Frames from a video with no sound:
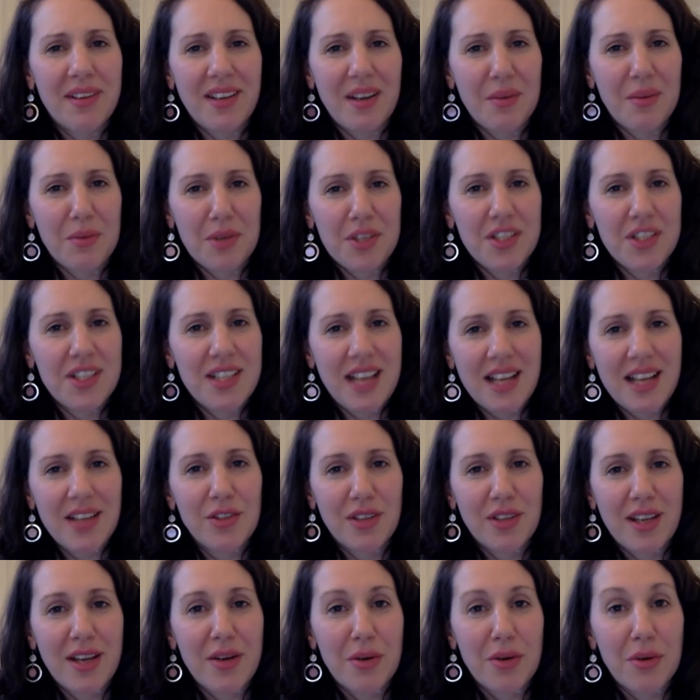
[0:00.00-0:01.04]
Like, we just had to
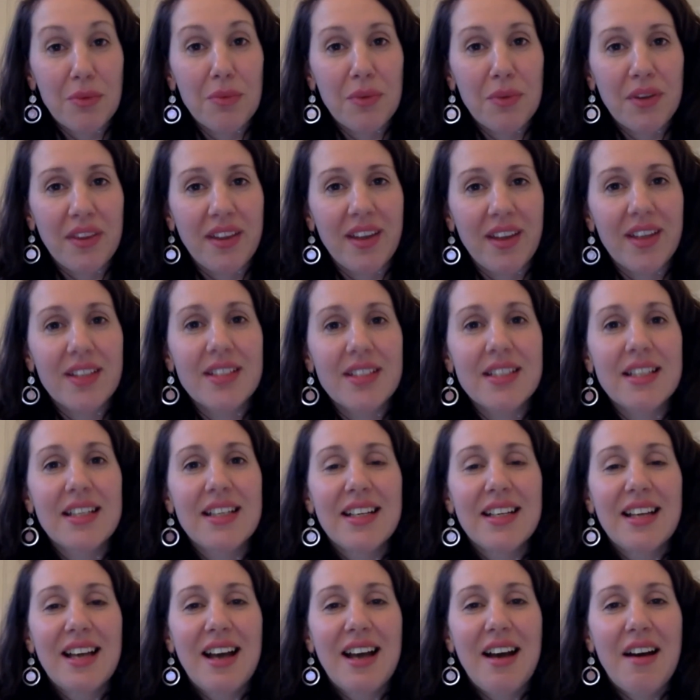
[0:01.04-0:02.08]
get on with it,
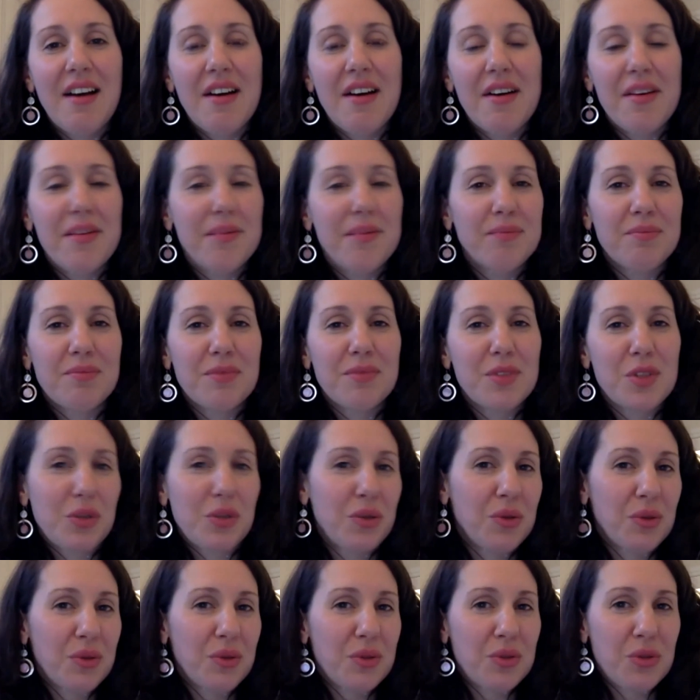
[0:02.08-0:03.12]

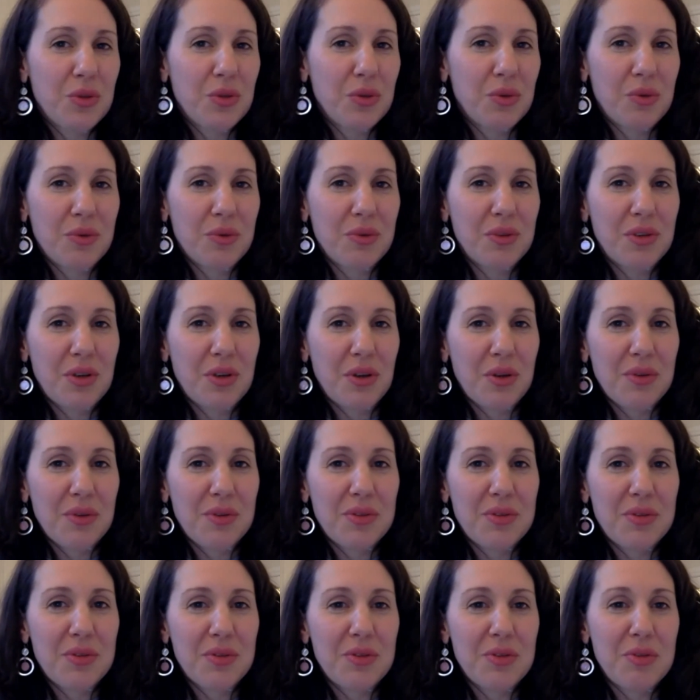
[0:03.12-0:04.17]
to you know,
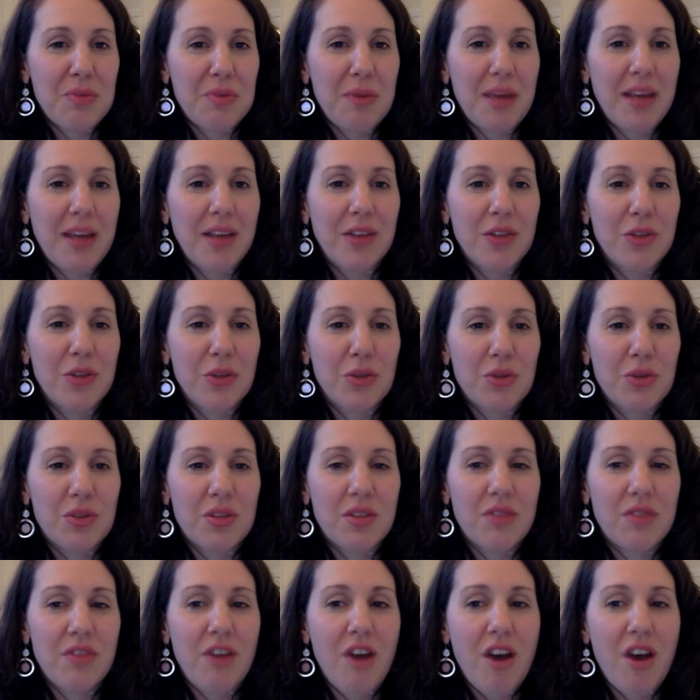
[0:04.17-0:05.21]
to make do, to
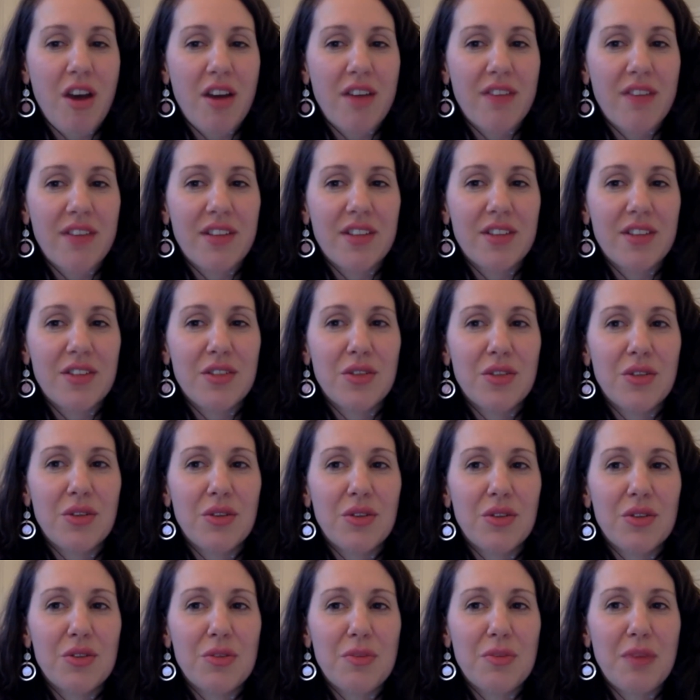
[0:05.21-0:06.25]
survive, and
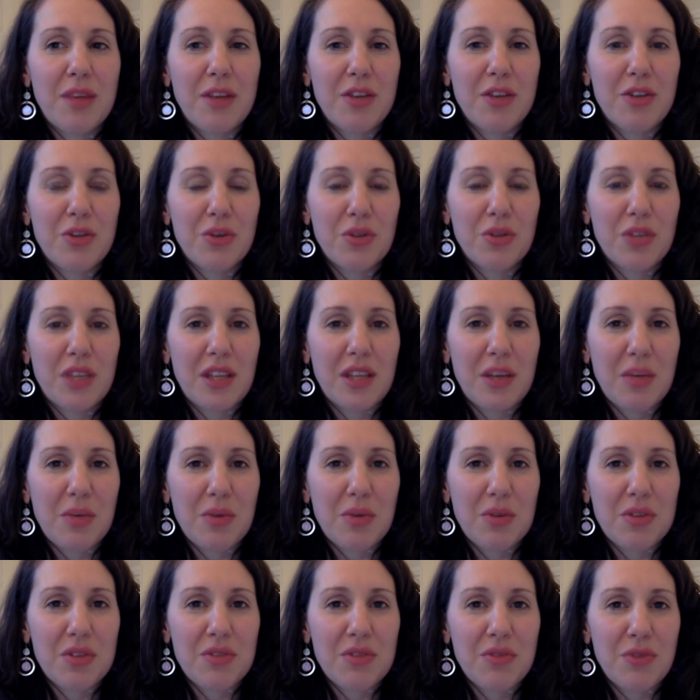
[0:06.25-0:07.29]
to make sure that there
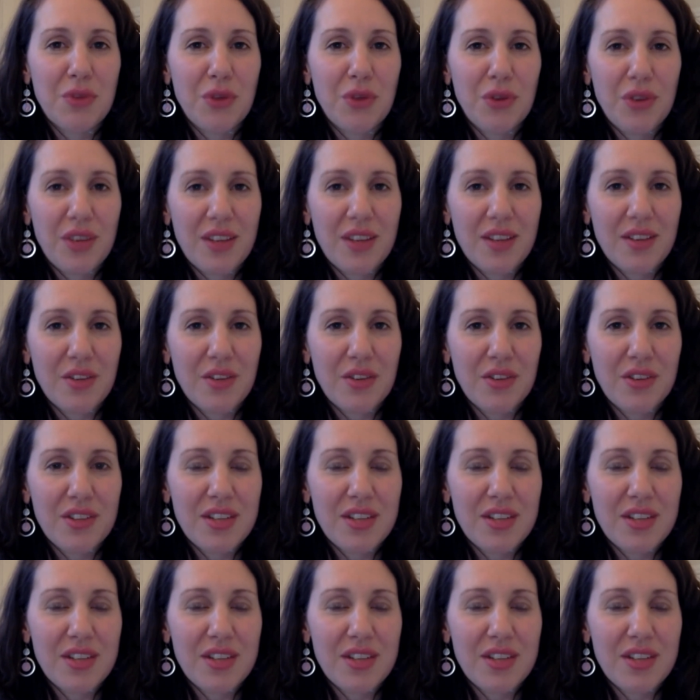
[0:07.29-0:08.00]
was food on the